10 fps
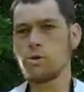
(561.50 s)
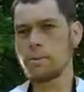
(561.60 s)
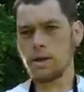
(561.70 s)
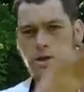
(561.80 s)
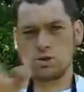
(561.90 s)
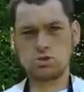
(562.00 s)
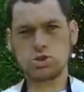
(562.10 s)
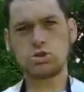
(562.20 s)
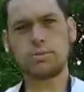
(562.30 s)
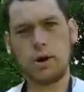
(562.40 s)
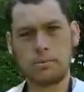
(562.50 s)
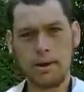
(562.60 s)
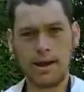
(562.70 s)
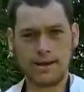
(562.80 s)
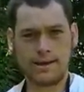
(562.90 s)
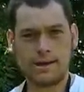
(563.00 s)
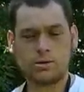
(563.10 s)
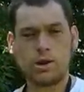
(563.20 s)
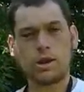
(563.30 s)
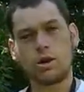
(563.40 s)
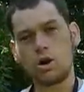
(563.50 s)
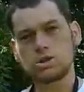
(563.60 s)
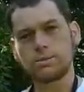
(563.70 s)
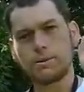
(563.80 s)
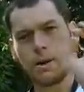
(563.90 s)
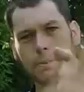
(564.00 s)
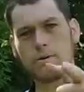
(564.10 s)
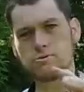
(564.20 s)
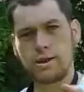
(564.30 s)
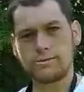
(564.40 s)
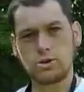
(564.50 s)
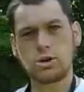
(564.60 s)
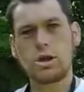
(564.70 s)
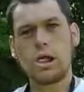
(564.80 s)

will be on YouTube on my account, and it'll also be up on Rever,